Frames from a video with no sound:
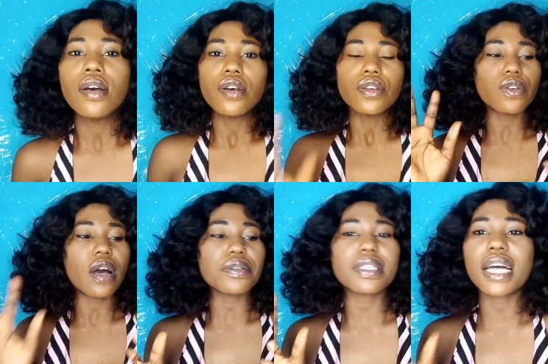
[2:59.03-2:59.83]
So
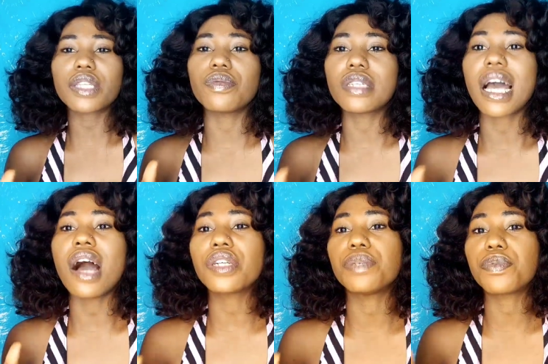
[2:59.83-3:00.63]
I'll start with
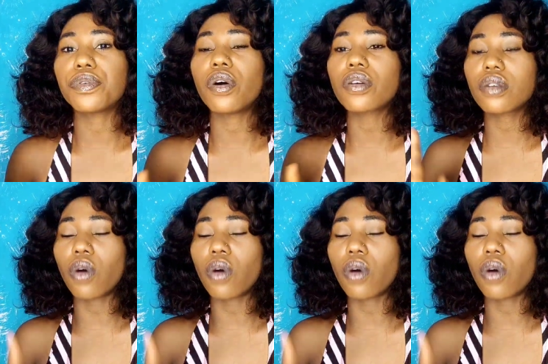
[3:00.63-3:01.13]
how the product